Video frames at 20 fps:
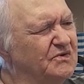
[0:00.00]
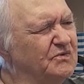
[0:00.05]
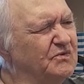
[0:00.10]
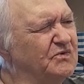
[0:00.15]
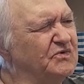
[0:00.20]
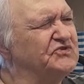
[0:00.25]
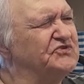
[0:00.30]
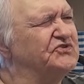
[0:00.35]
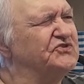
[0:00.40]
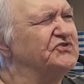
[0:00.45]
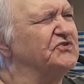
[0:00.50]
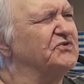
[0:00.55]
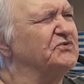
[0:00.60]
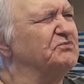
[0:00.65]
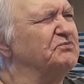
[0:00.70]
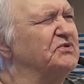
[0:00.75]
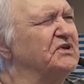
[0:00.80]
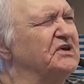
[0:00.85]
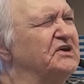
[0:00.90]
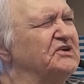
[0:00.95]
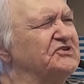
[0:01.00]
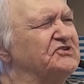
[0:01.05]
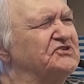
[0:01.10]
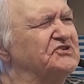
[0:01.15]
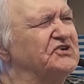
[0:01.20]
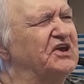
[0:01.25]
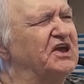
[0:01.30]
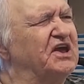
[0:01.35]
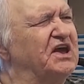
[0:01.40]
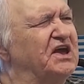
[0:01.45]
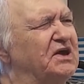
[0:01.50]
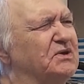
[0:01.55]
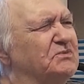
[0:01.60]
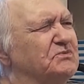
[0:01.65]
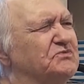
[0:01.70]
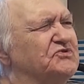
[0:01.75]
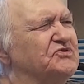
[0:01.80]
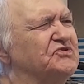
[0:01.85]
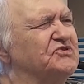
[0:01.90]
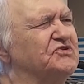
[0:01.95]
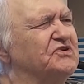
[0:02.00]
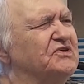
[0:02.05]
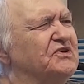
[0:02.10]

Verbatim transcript: what's the place in Ames?